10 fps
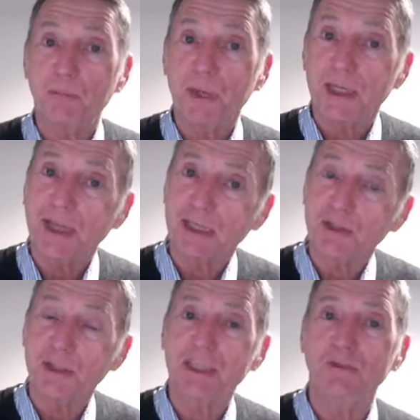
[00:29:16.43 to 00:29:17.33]
But that's
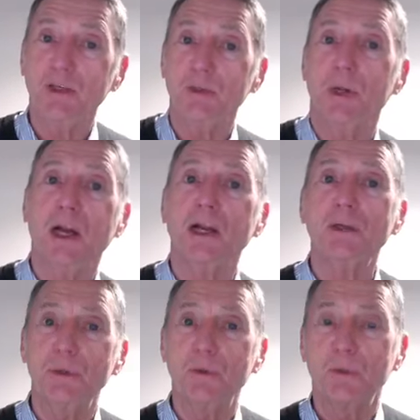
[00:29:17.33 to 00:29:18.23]
just giving you a
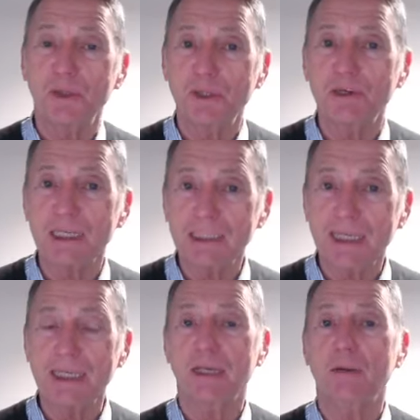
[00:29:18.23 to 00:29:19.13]
clue that you're
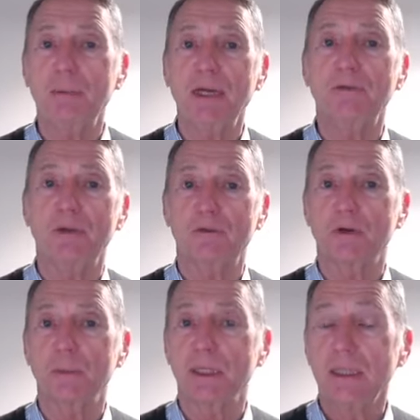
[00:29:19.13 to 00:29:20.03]
actually getting a benefit
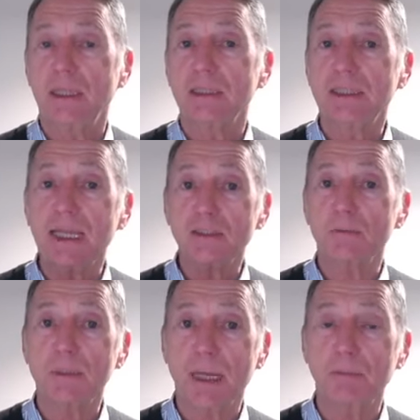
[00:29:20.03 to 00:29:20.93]
from it. Take
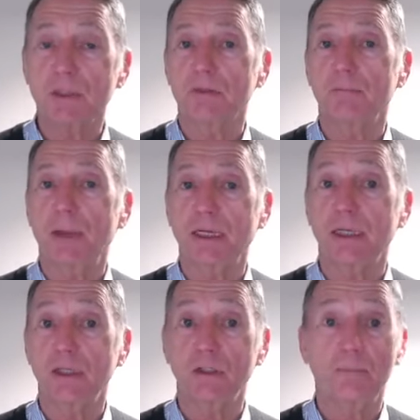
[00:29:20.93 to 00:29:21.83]
some tablets of
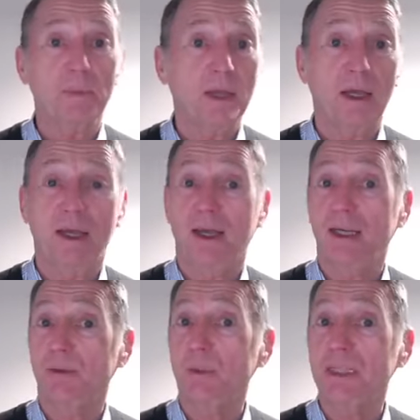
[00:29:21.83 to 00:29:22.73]
magnesium,
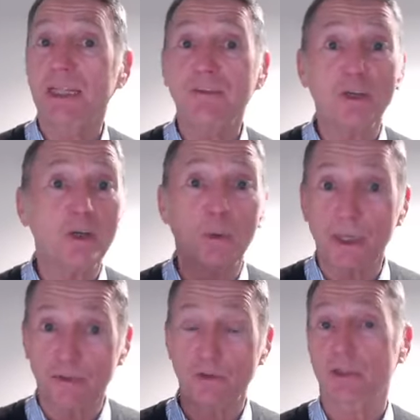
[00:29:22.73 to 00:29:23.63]
and it will never do
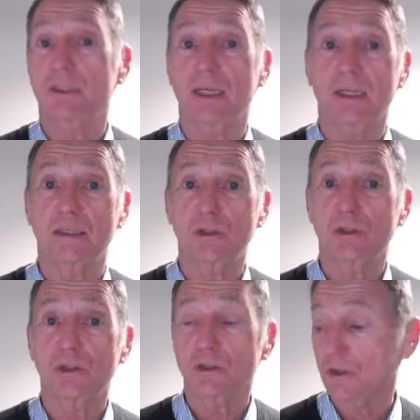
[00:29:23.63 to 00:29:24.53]
what I've just said. It
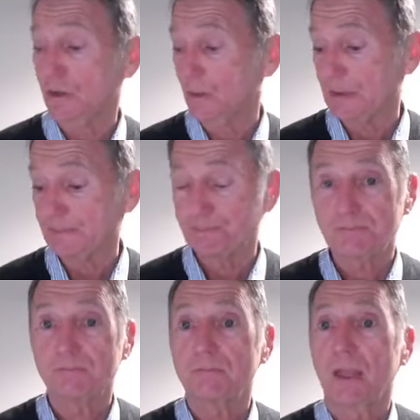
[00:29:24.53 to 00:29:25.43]
just doesn't do it.
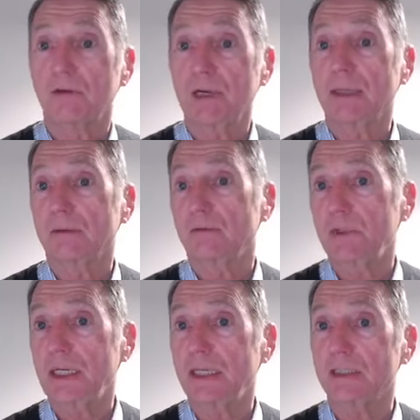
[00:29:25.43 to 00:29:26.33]
Right,
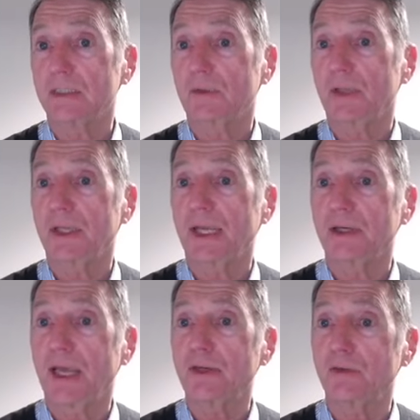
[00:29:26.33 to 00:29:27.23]
really is the
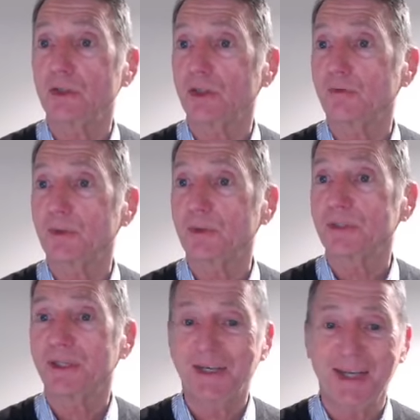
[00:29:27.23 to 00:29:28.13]
end of the show,
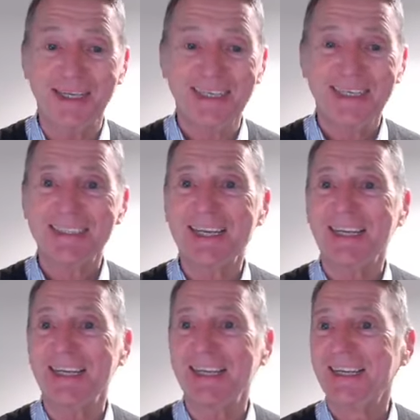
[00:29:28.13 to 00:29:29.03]
folks. Okay,
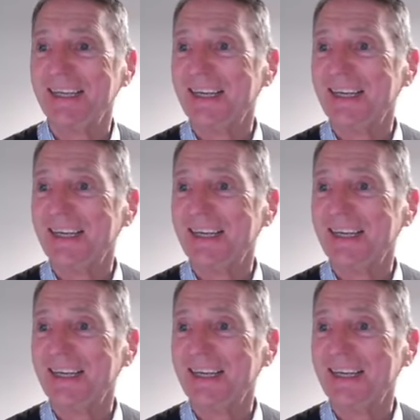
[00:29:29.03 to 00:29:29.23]
take care.